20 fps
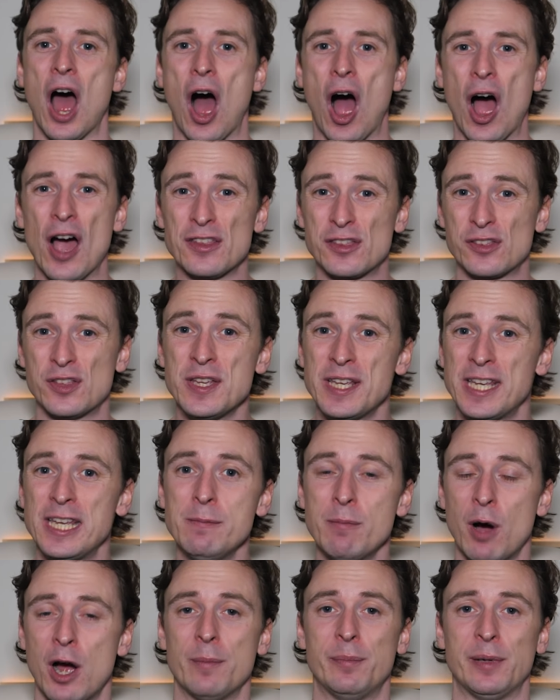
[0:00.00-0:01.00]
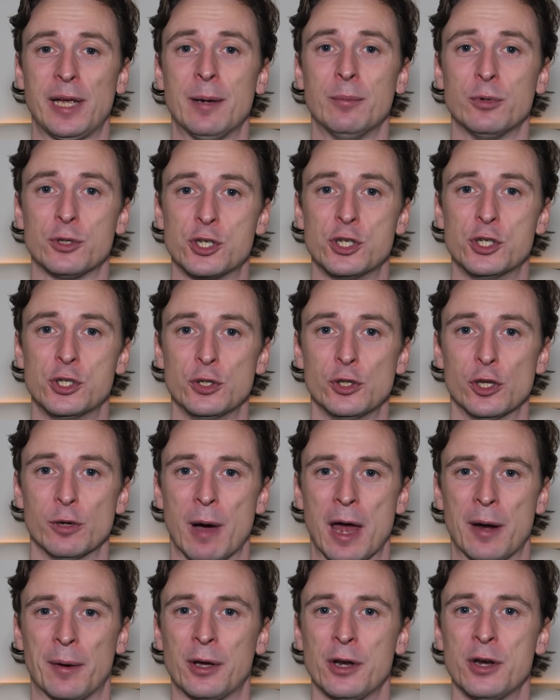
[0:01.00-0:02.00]
I think he might be able to do them,
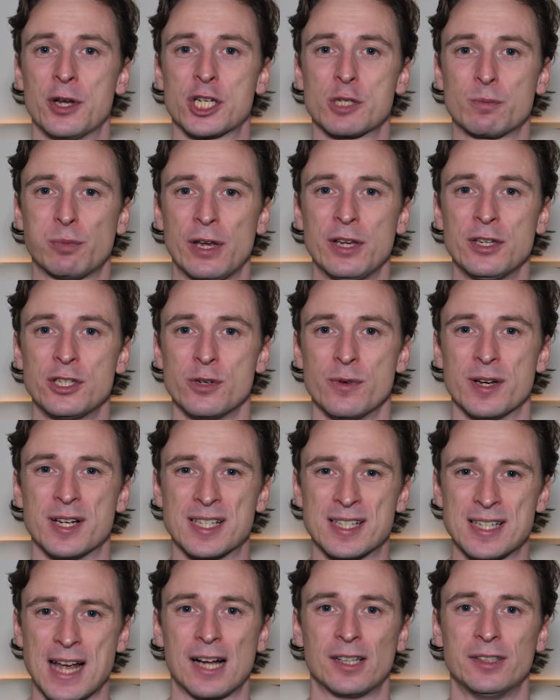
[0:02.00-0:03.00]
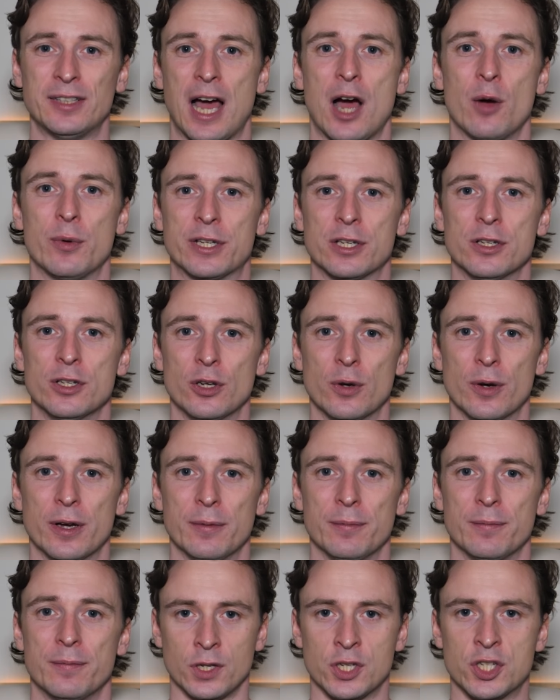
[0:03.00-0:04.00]
and I'm going to explain to you exactly how he can do
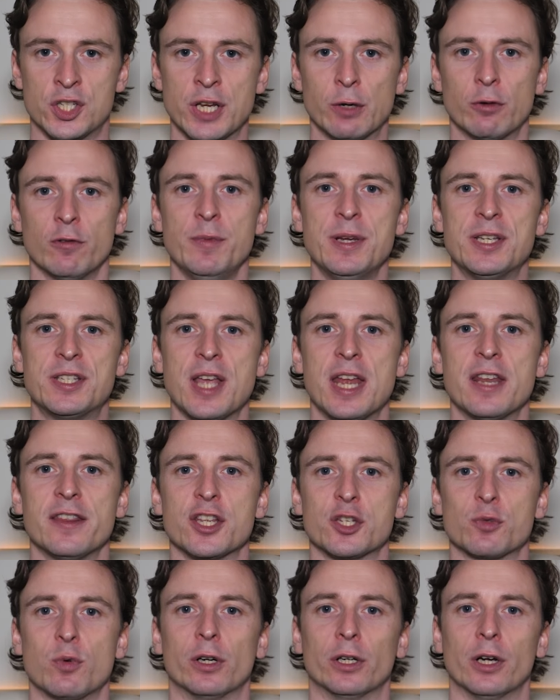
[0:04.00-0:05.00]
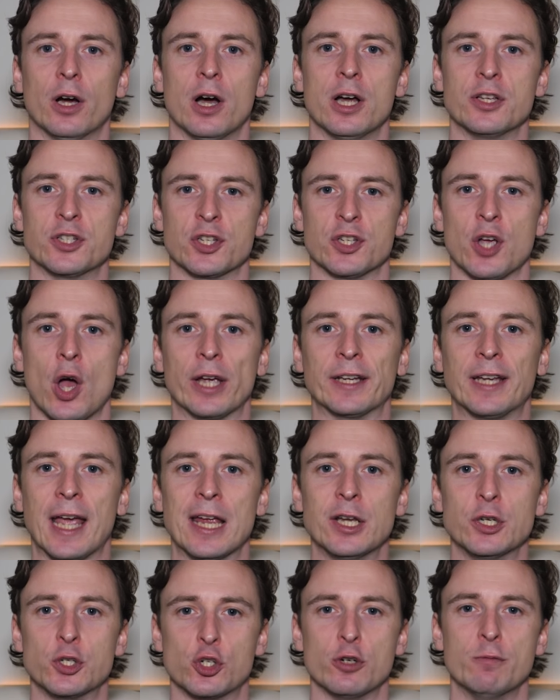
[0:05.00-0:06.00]
it. Stick with me to the end of this one, guys, as I
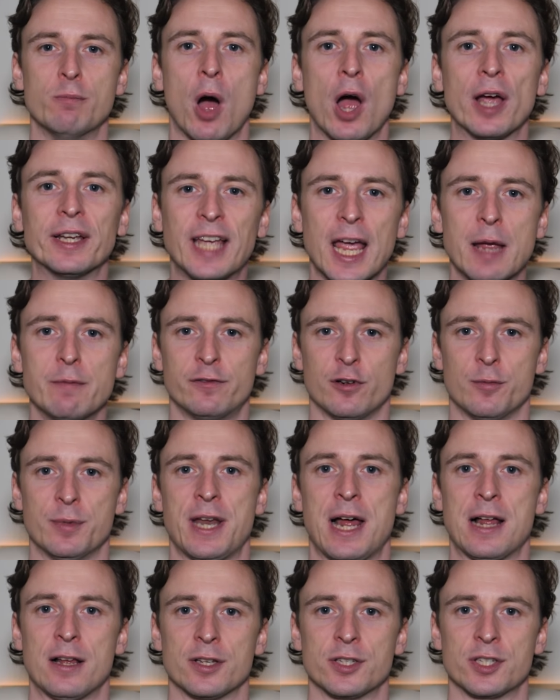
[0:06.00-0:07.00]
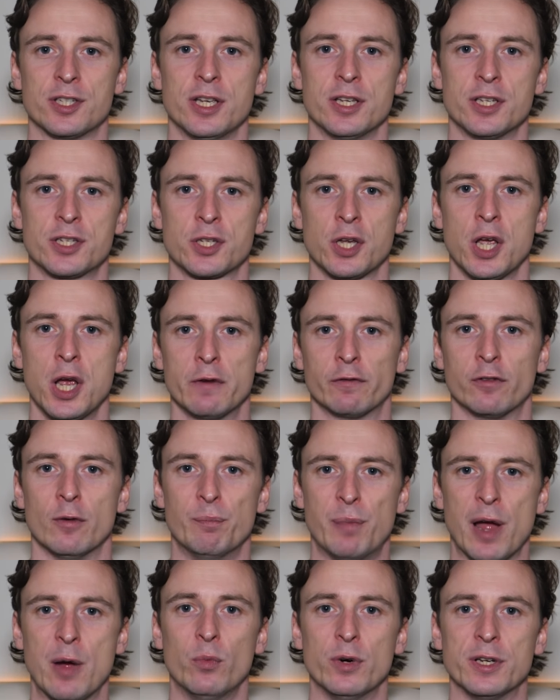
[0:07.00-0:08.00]
get into my game film analysis from
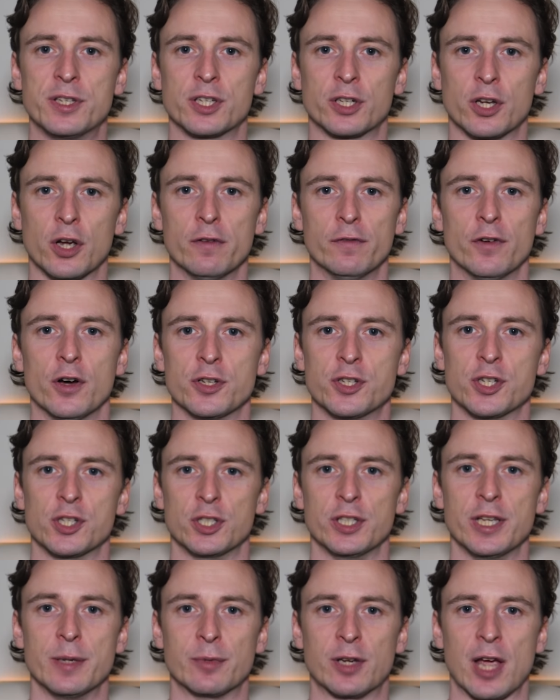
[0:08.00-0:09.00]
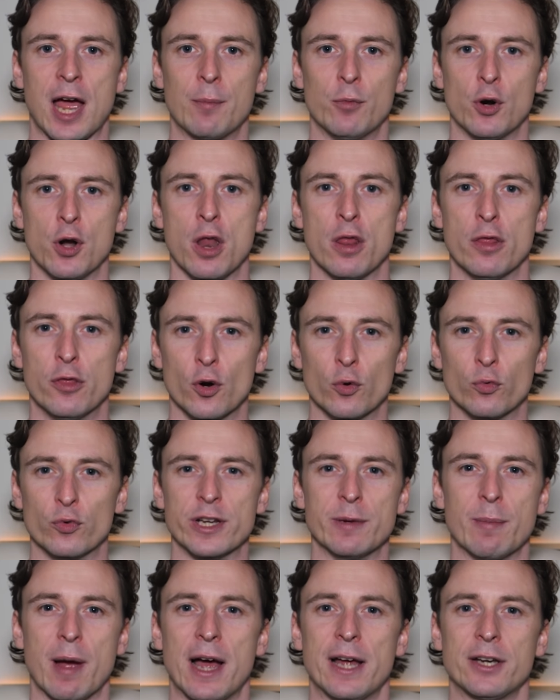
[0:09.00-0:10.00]
Ben Whittaker versus Liam Cameron, the
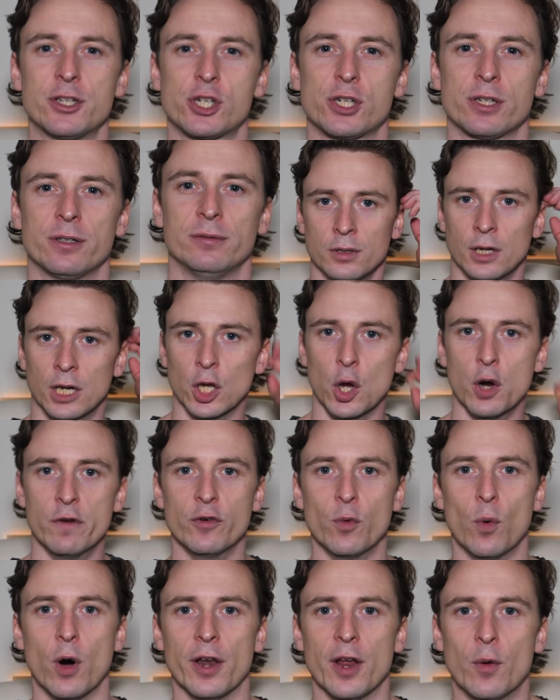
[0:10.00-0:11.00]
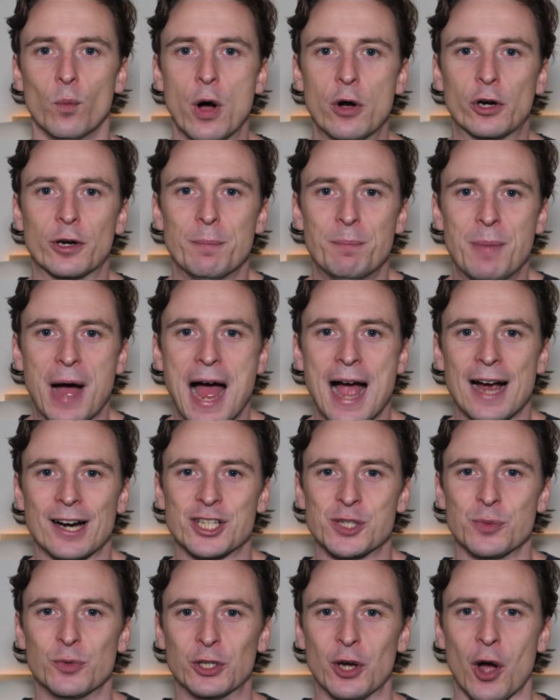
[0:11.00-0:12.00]
rematch. Hello, everyone, and welcome back
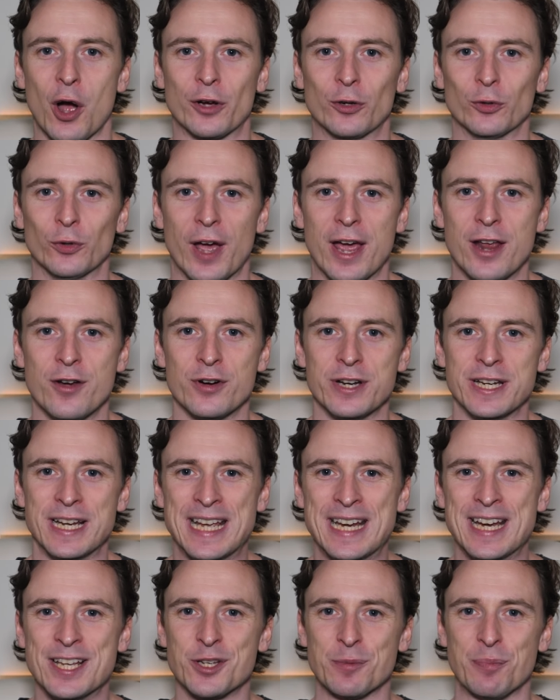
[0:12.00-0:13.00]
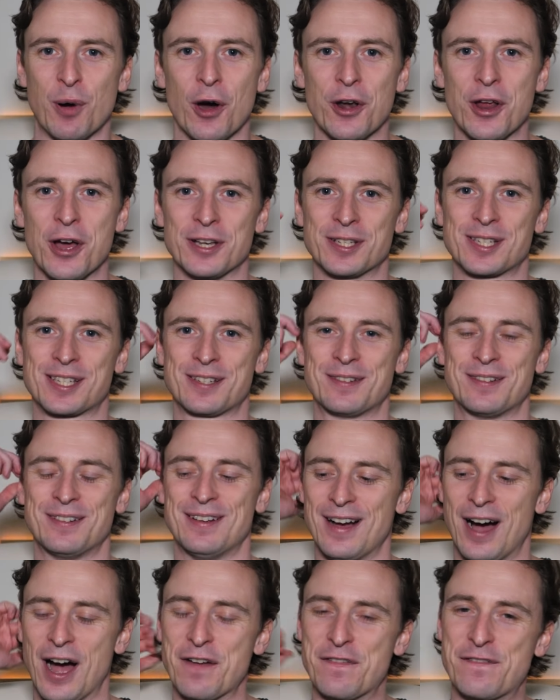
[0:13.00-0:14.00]
to A Guy Called Henry. It is upon us.
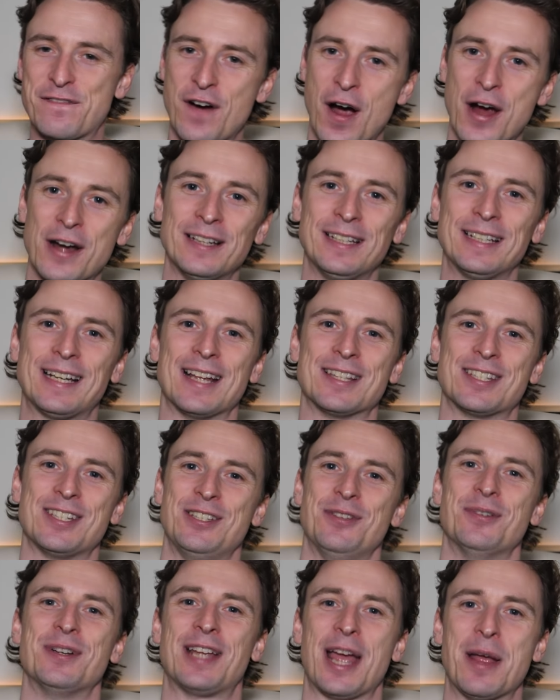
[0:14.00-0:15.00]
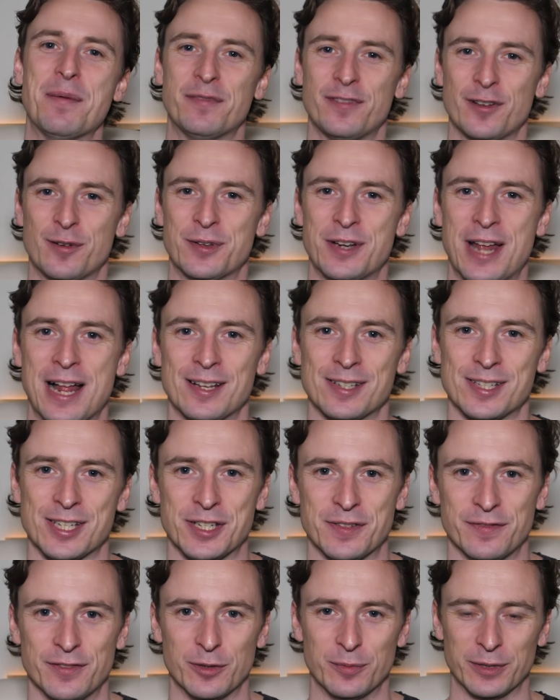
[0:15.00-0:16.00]
I finally get to do a game film
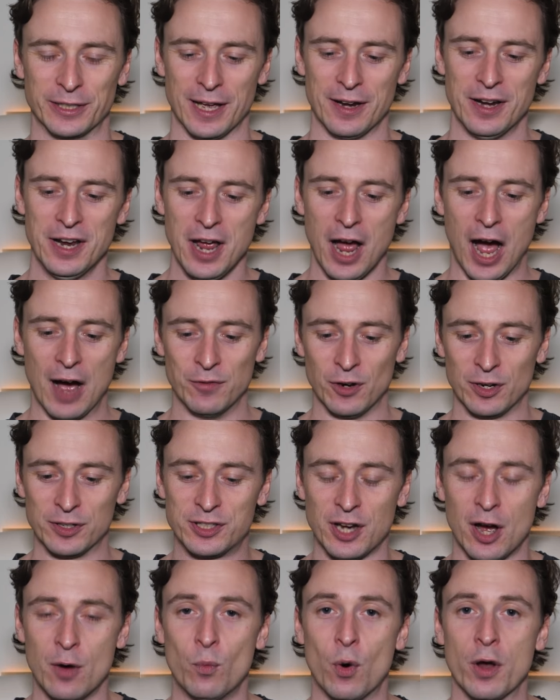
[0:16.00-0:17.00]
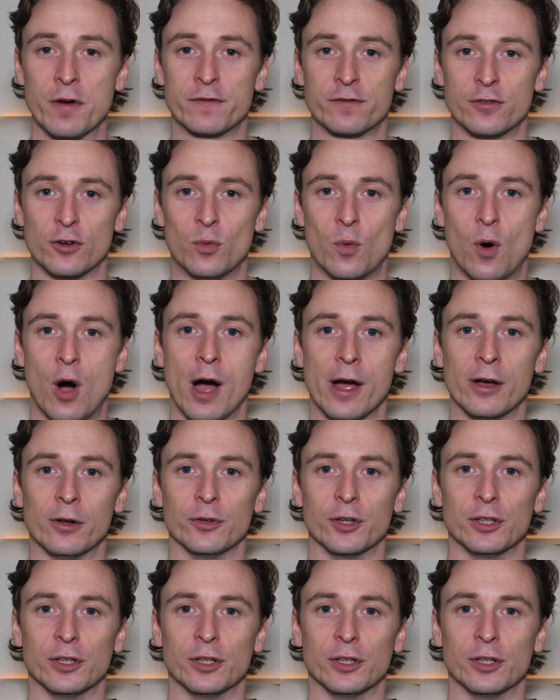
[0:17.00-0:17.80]
analysis film again. I've not done one for a while.